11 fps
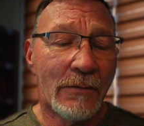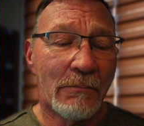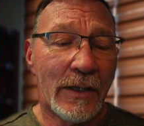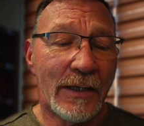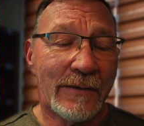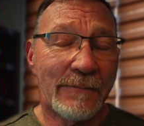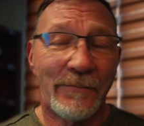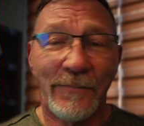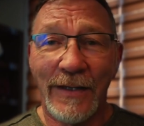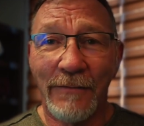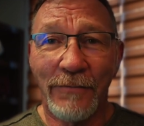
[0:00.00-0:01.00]
But
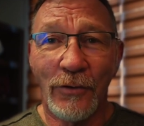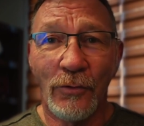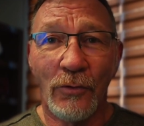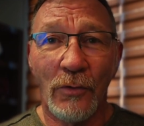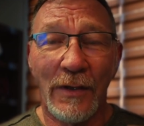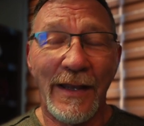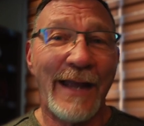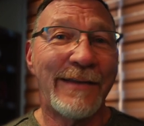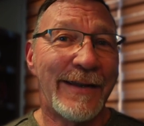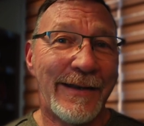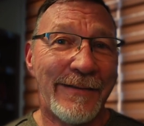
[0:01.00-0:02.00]
if you
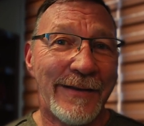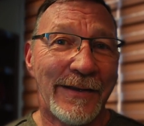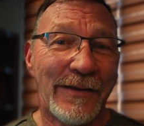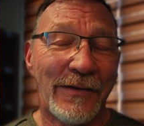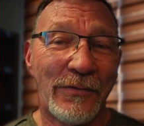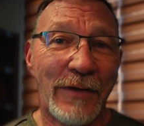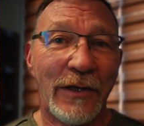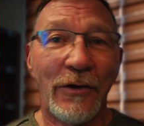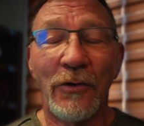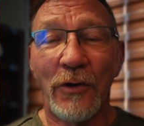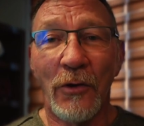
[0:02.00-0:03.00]
liked anything in this
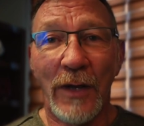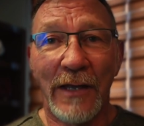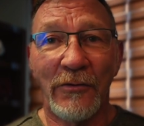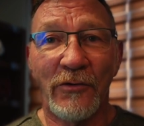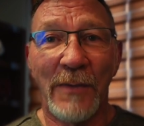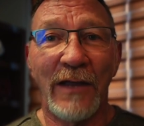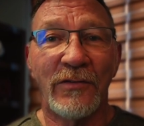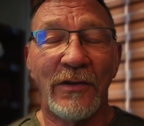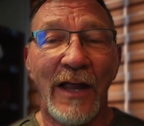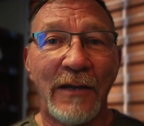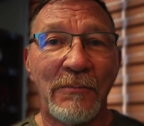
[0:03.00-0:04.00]
video, go ahead and smash
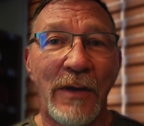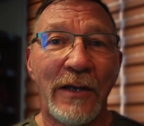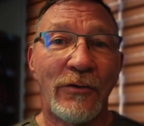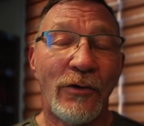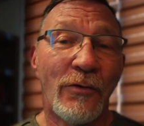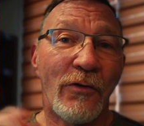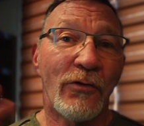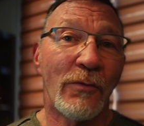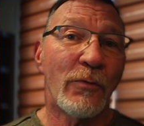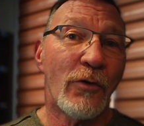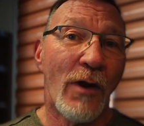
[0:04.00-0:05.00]
the like button, do the
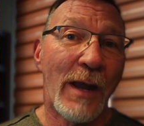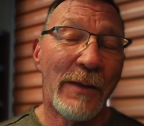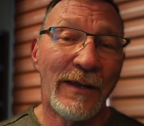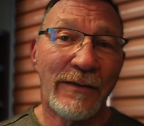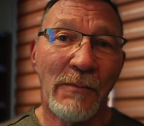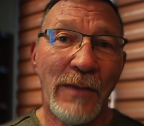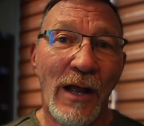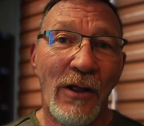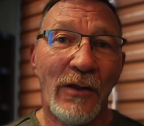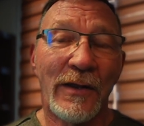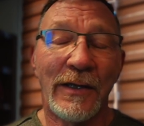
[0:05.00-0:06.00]
subscribe, hit the
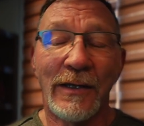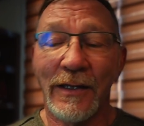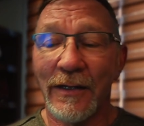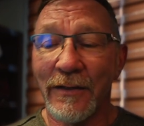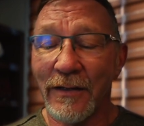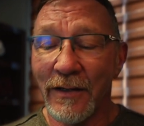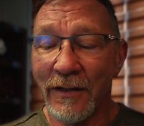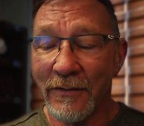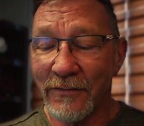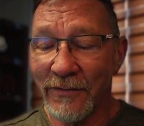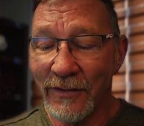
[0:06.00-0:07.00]
bell, and
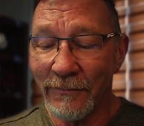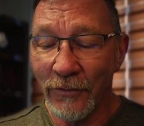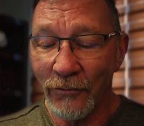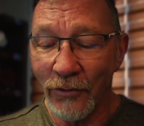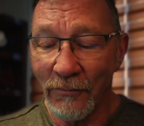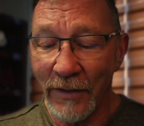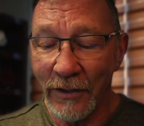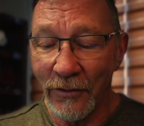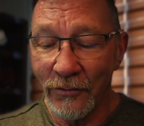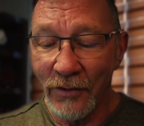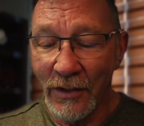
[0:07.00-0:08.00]
see future
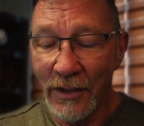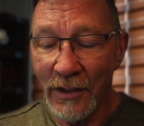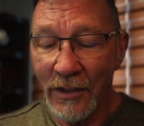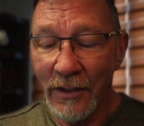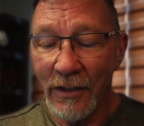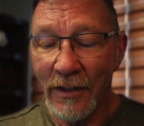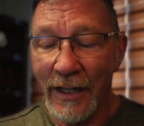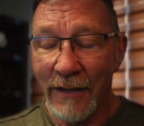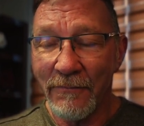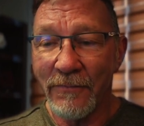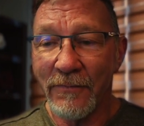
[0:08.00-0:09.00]
videos.
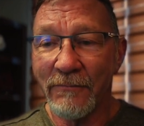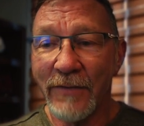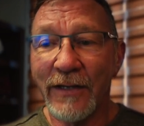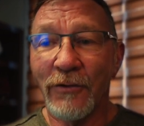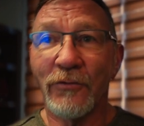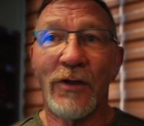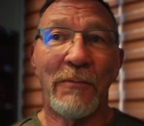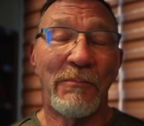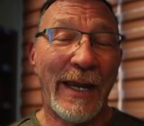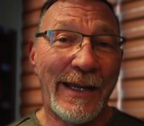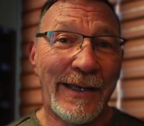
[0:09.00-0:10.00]
Have videos
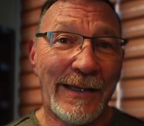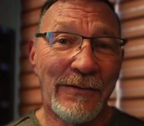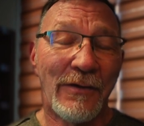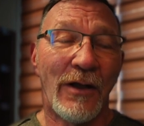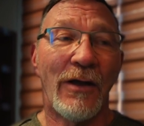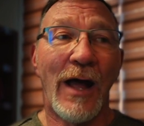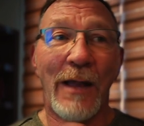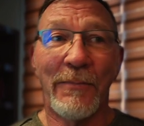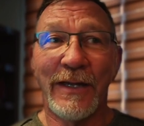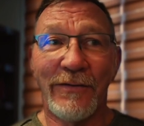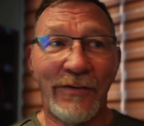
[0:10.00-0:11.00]
on painting, a
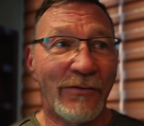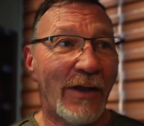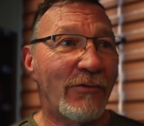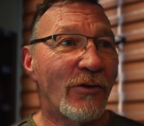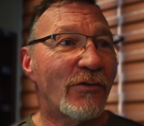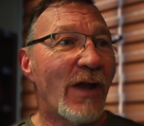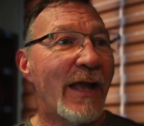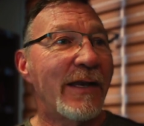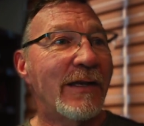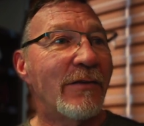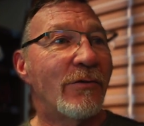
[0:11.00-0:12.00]
hobby, since I just
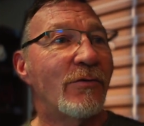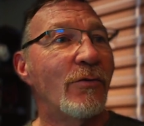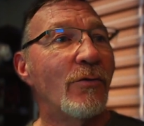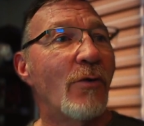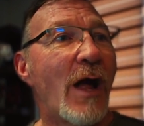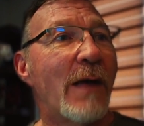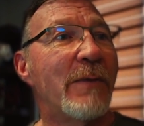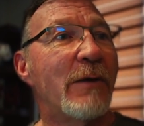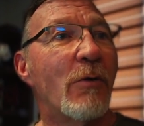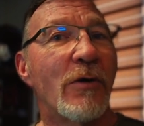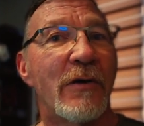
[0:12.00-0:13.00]
got into
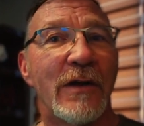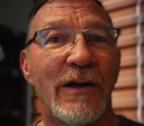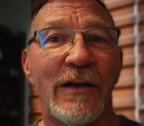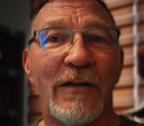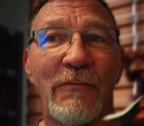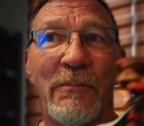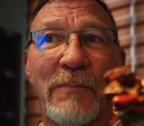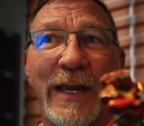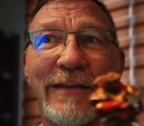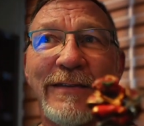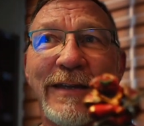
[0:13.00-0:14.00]
hobby work of
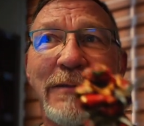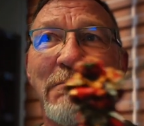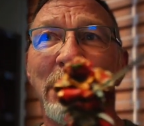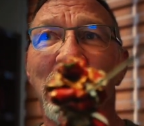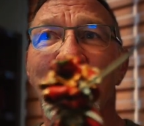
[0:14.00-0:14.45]
painting